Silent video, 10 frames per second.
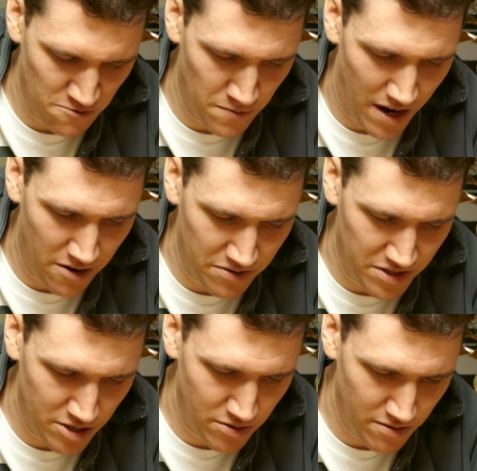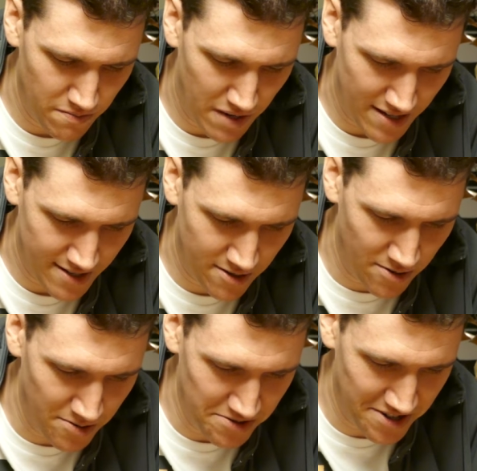Round two, best
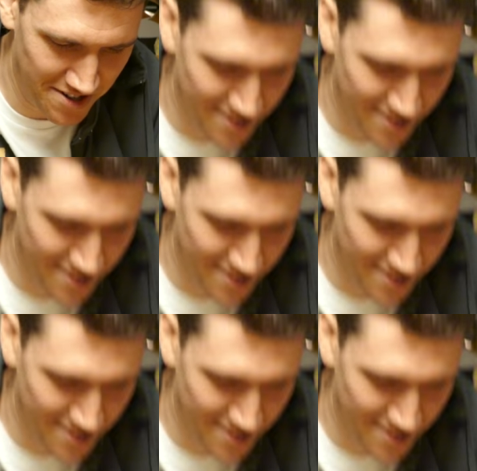cold.